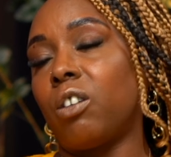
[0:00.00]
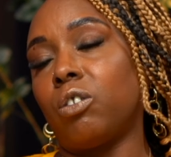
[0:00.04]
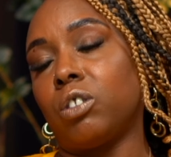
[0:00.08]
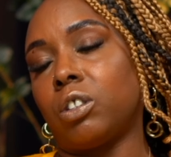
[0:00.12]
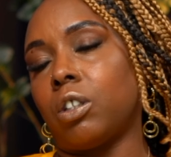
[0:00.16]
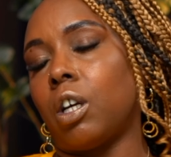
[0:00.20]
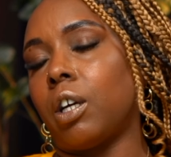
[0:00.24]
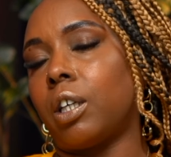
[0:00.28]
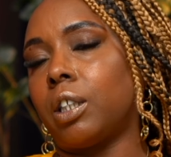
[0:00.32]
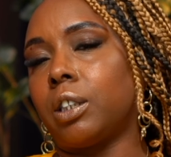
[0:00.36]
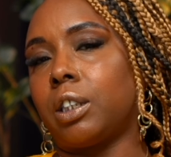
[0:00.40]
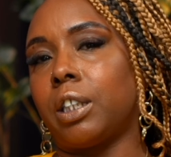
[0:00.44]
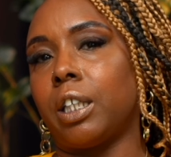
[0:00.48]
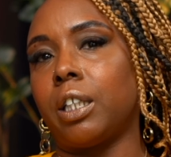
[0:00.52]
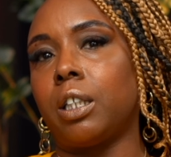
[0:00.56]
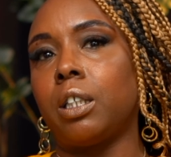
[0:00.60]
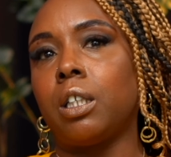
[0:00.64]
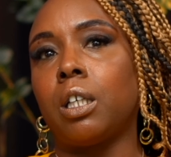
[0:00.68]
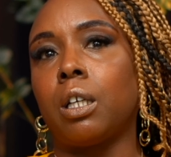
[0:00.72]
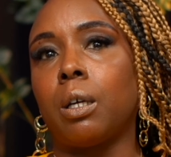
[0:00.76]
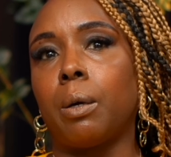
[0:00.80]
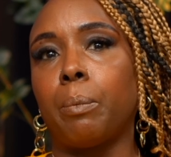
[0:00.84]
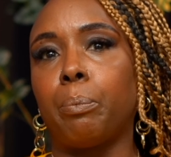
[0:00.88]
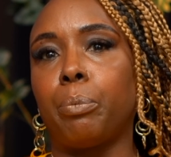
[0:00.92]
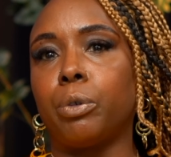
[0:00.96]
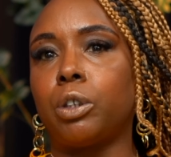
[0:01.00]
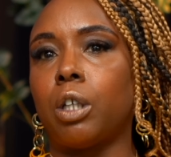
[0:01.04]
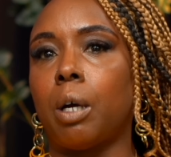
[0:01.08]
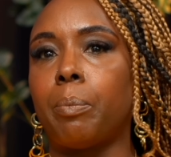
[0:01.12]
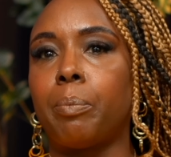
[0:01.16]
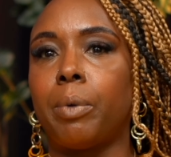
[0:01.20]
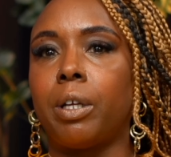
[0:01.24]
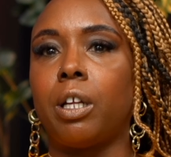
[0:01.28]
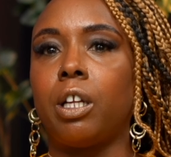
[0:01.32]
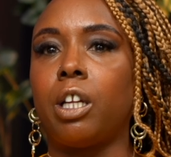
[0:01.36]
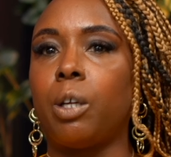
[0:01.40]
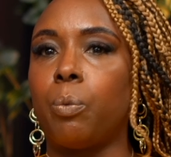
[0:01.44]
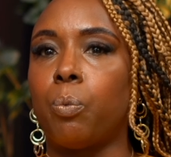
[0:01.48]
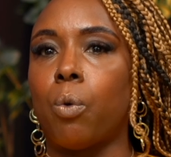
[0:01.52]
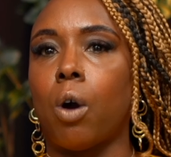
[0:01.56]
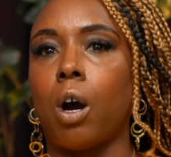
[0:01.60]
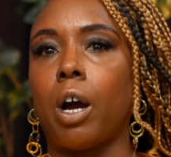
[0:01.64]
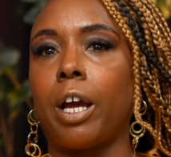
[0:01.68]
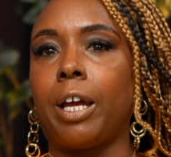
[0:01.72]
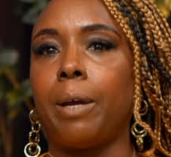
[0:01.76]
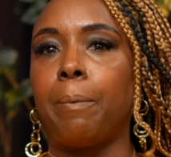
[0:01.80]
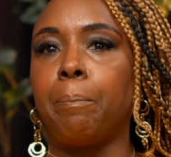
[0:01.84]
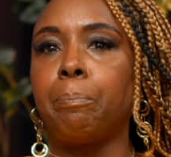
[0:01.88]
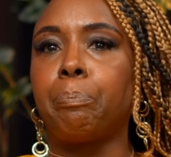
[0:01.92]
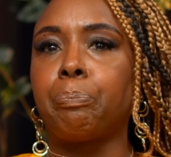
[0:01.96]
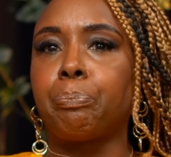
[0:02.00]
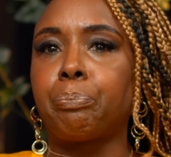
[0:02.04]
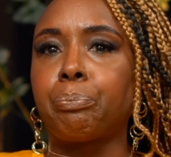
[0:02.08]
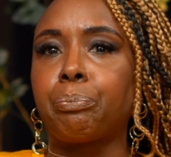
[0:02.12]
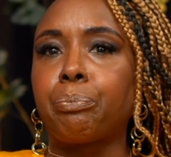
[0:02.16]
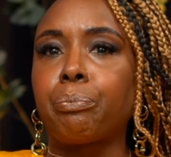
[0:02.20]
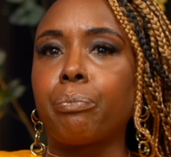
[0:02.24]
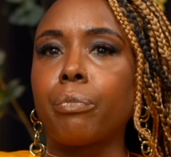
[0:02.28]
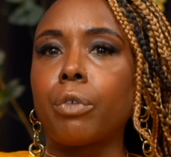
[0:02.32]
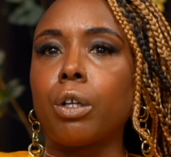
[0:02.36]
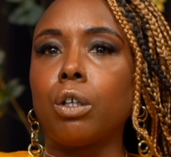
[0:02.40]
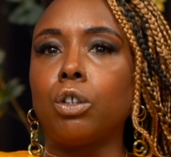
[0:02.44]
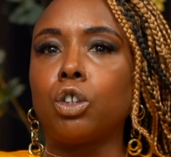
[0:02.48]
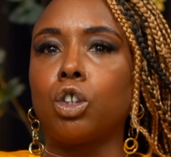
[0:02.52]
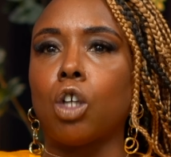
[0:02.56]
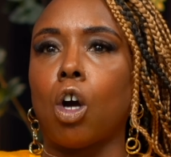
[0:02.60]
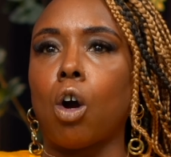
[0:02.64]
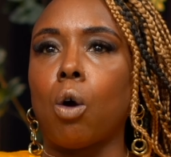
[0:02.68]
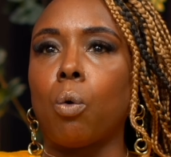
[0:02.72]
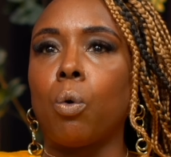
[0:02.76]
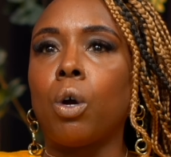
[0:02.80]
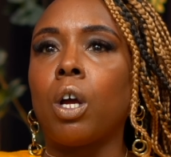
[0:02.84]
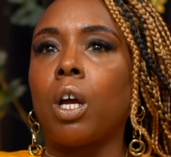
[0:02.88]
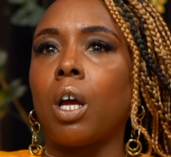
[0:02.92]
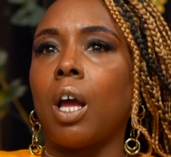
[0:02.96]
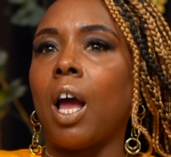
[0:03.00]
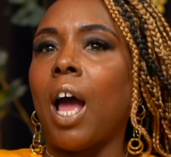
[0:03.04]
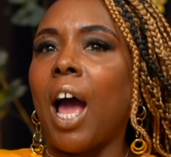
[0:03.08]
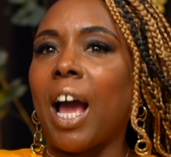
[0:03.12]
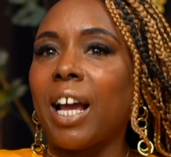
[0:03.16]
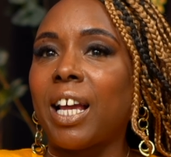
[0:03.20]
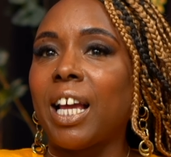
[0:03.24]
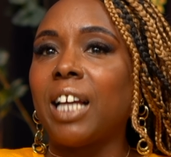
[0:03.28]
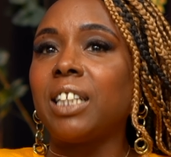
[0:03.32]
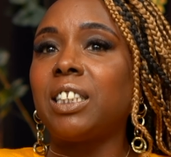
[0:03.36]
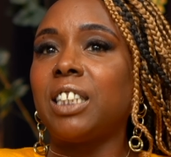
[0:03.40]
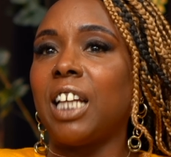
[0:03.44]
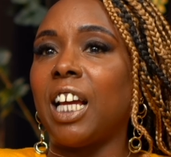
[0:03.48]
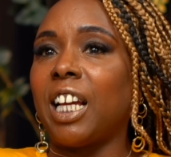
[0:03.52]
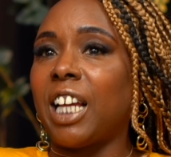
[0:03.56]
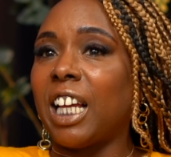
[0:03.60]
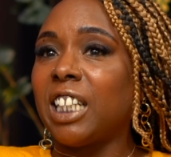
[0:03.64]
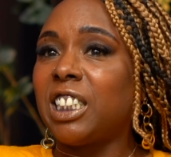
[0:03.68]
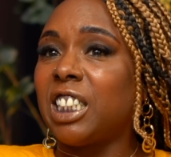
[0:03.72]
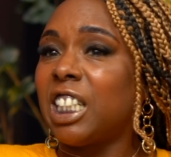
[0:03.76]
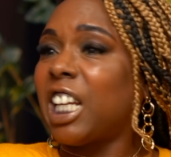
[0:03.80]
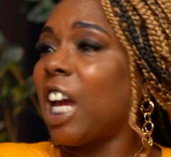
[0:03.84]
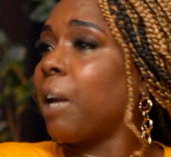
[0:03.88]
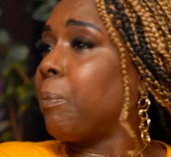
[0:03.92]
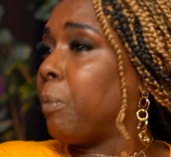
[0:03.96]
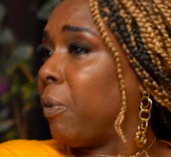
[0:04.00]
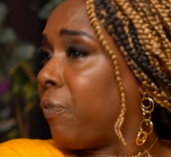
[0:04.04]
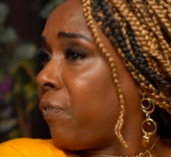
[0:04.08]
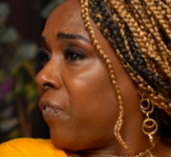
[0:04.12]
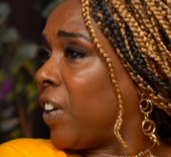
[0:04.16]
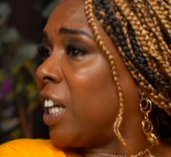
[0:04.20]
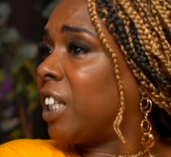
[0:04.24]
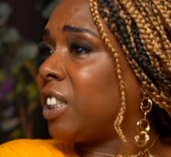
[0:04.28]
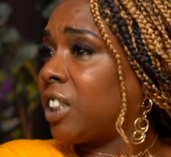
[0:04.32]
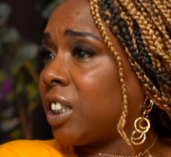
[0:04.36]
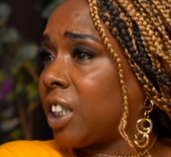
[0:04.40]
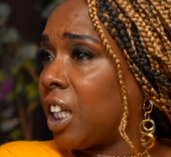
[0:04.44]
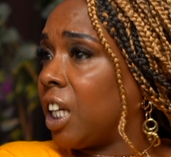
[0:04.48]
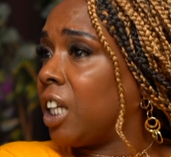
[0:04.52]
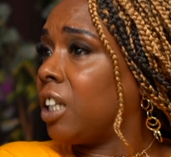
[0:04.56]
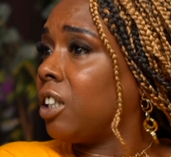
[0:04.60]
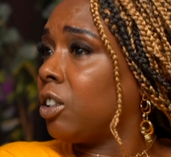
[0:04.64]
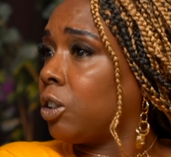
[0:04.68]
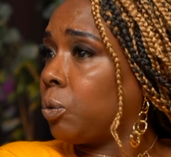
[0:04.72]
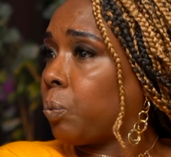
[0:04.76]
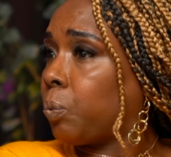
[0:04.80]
that. Because, like I said, predominantly white. Yeah. So I guess I guess it gave me thick skin